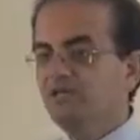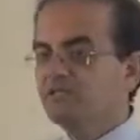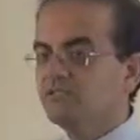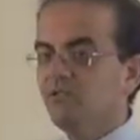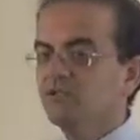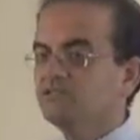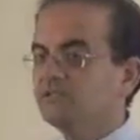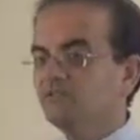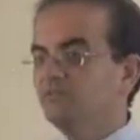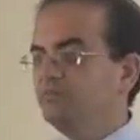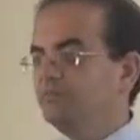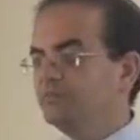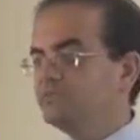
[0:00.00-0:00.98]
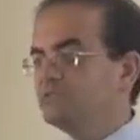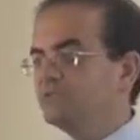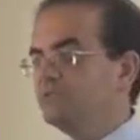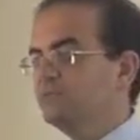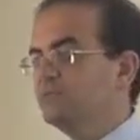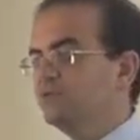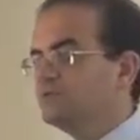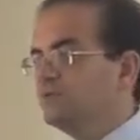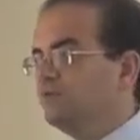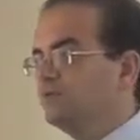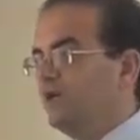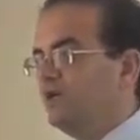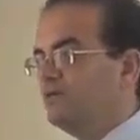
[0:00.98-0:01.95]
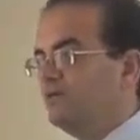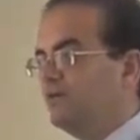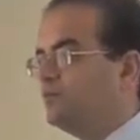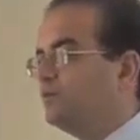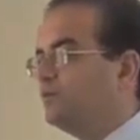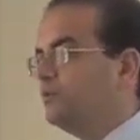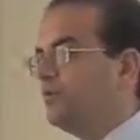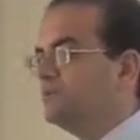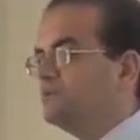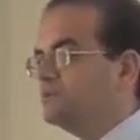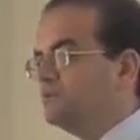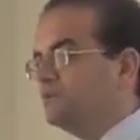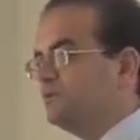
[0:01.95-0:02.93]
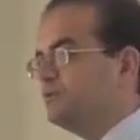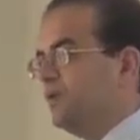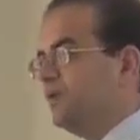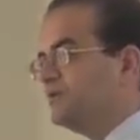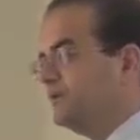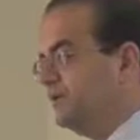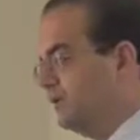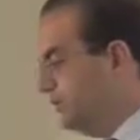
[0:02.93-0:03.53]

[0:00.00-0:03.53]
as long as the computer system doesn't go down, our program doesn't go down.